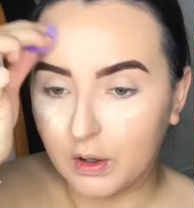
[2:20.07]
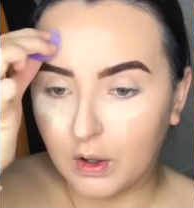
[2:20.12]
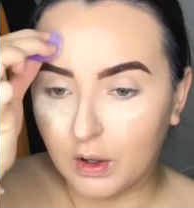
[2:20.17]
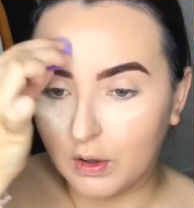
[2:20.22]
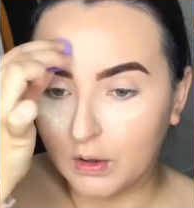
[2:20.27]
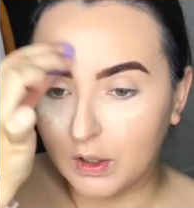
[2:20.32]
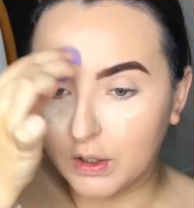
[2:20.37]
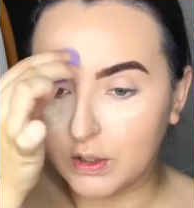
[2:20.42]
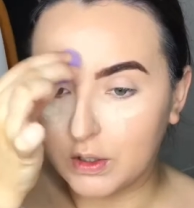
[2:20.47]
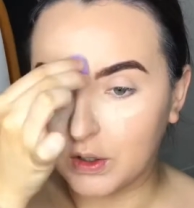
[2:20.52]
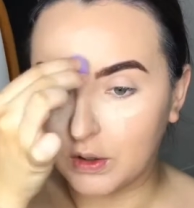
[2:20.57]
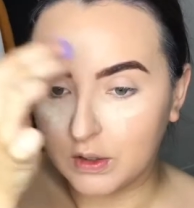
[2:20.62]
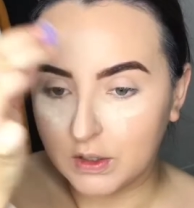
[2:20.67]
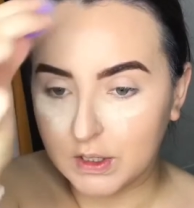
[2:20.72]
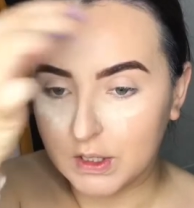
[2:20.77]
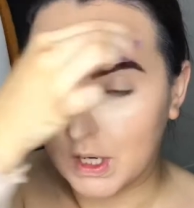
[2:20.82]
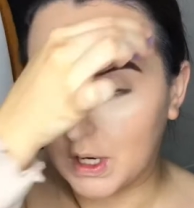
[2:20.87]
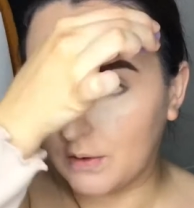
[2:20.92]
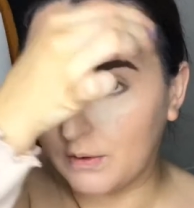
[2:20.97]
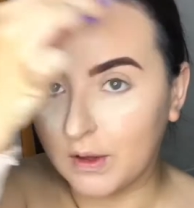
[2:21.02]
all the
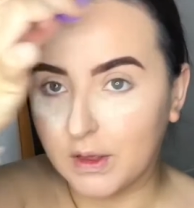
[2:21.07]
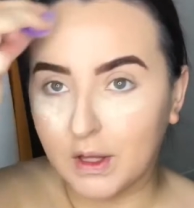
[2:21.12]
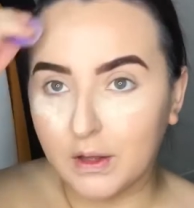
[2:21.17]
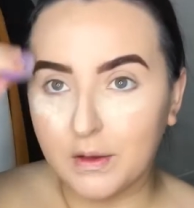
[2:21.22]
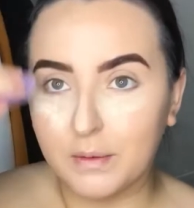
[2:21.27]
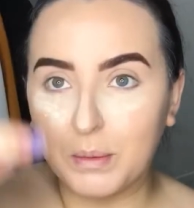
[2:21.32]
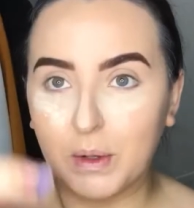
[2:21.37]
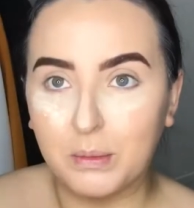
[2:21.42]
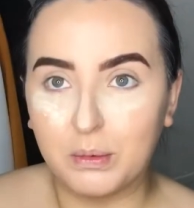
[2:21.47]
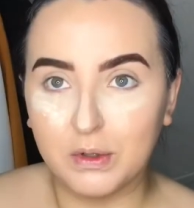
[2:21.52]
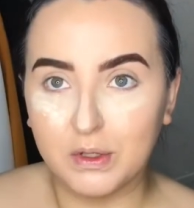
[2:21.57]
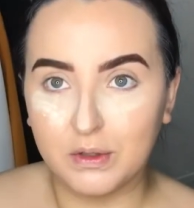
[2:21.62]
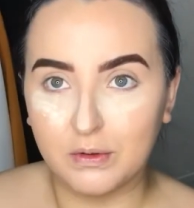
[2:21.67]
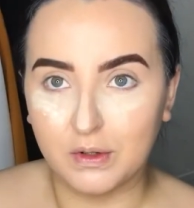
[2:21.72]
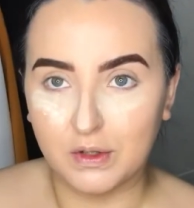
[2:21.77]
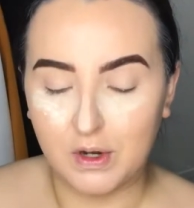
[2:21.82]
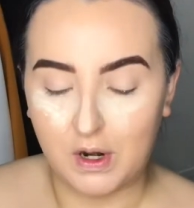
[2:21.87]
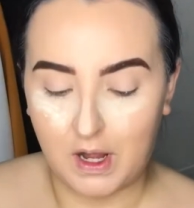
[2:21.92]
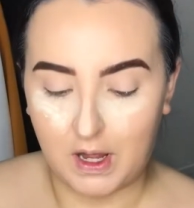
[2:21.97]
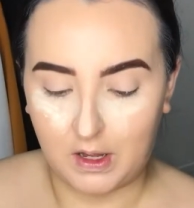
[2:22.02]
dots and everything that people do
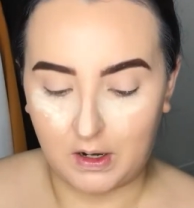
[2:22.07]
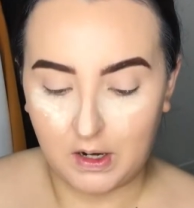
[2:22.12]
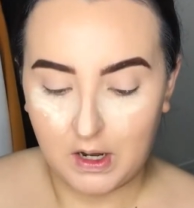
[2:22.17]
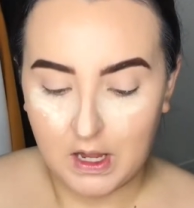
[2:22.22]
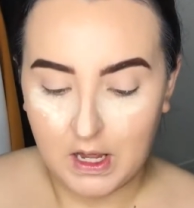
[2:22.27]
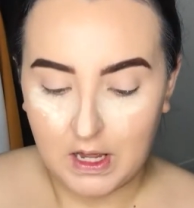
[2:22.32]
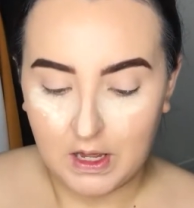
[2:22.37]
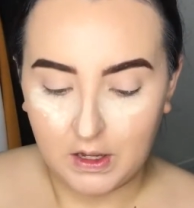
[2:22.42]
on their head.